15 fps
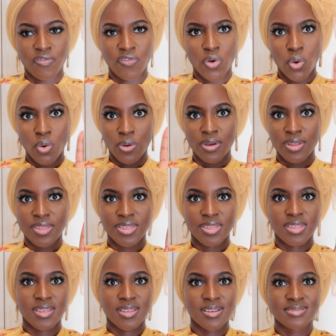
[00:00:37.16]
4th
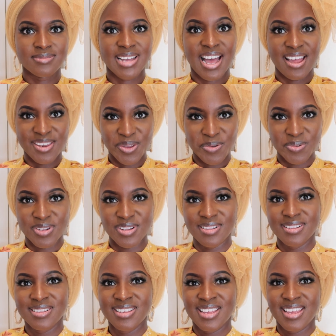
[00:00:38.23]

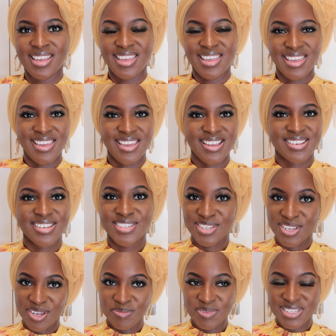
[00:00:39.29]
annual Eid
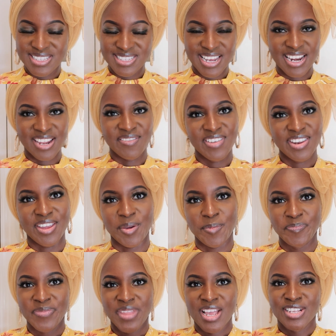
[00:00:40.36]
turban styling video.
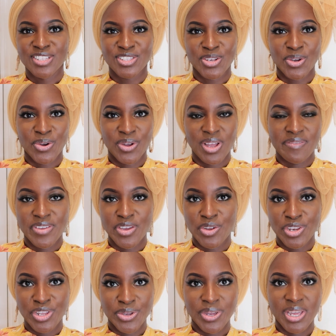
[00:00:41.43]
So if you're
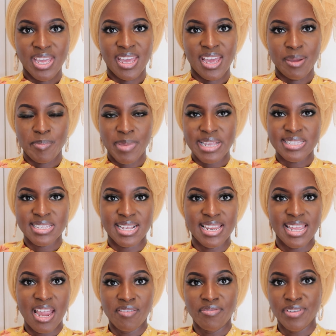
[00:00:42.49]
new here,
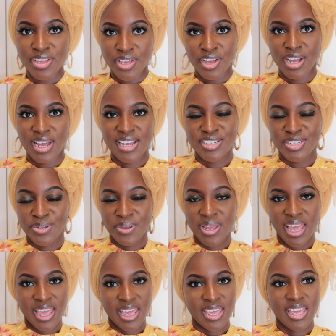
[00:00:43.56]
basically every year I do
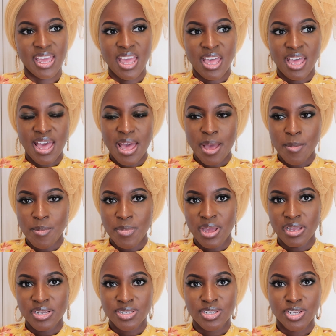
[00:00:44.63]
a
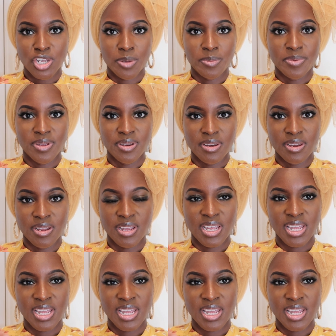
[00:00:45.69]
turban